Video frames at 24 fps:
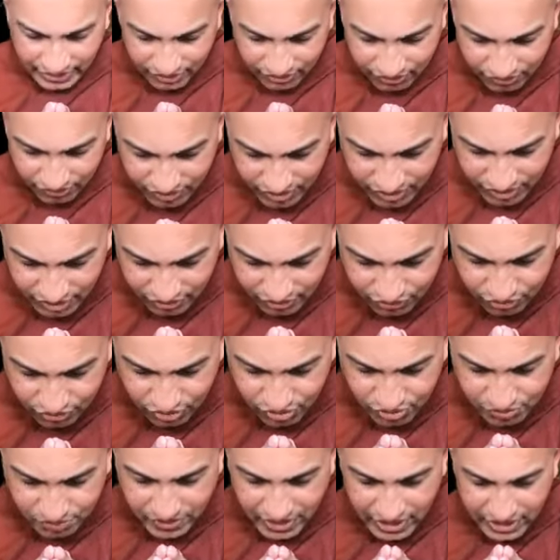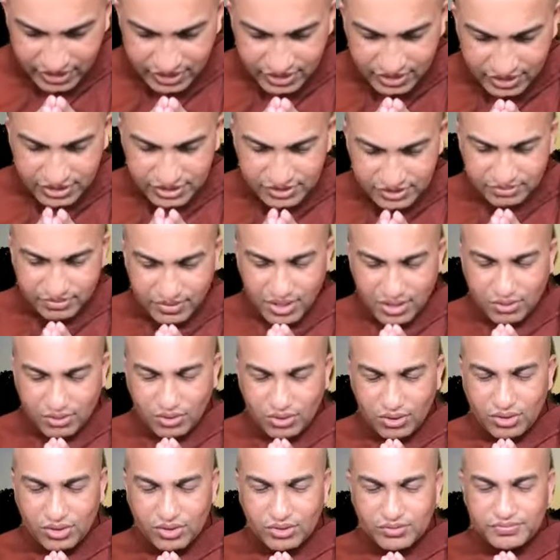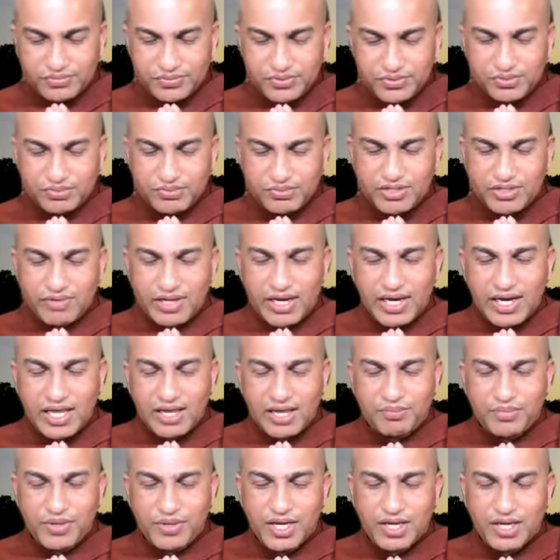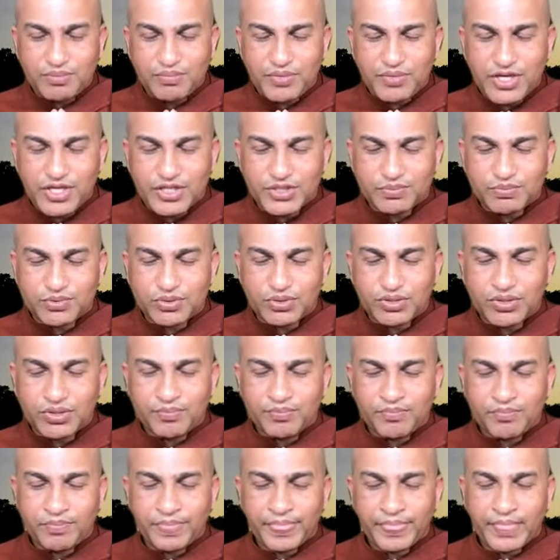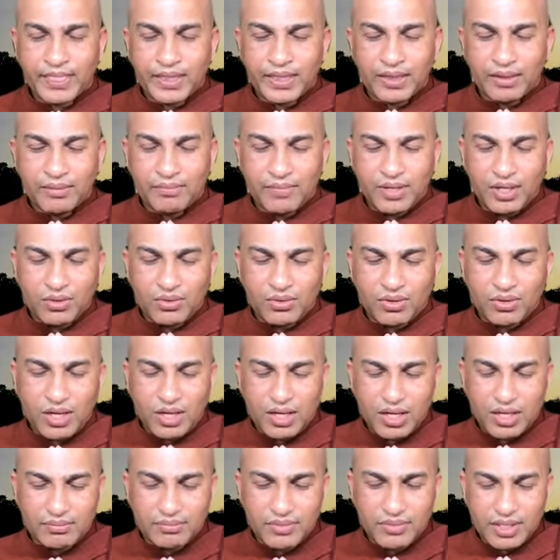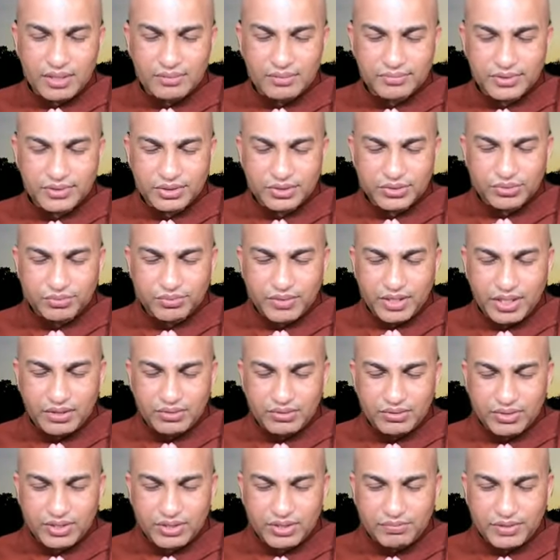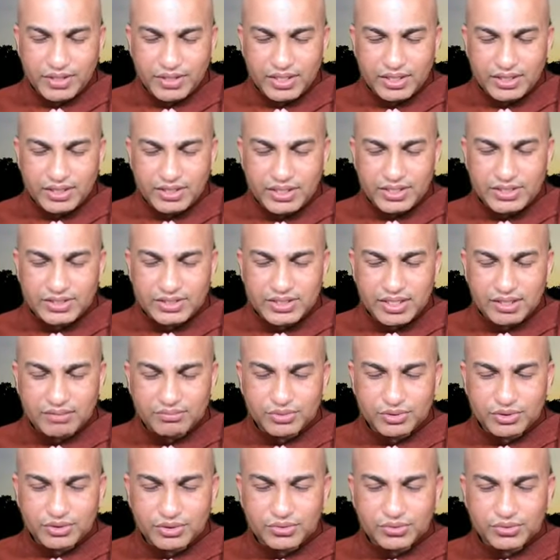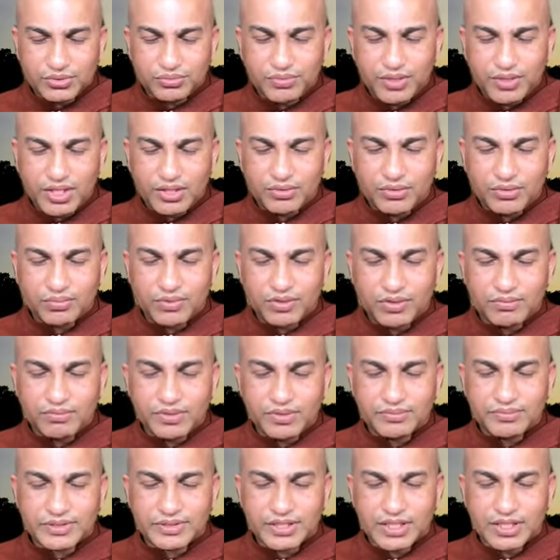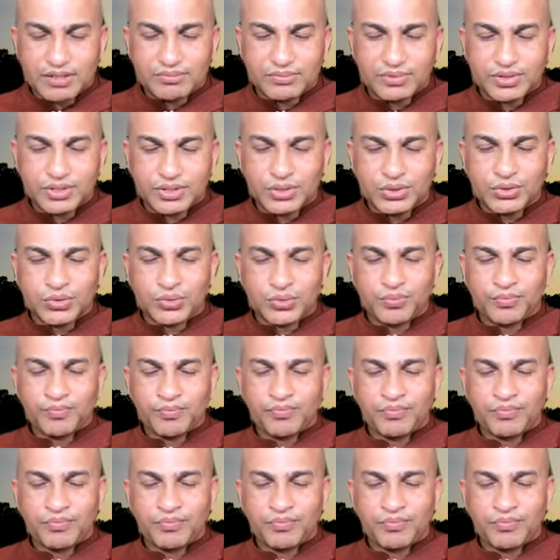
With this good practice, may all of you be well, happy and peaceful. May no harm come to you. May no difficulties come to you. May no problems come to you.